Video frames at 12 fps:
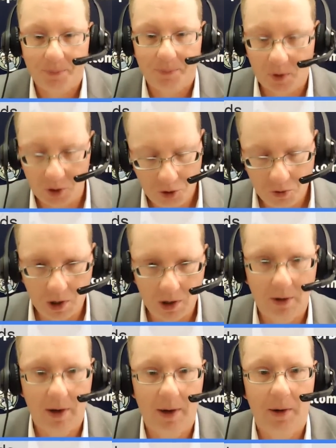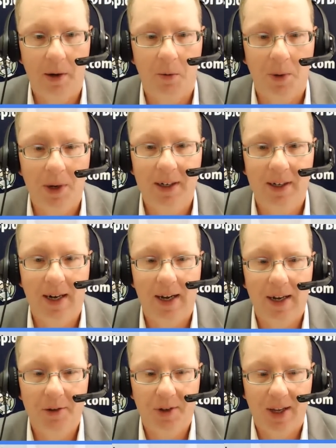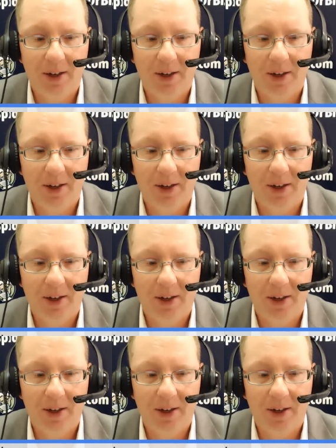You are a recognized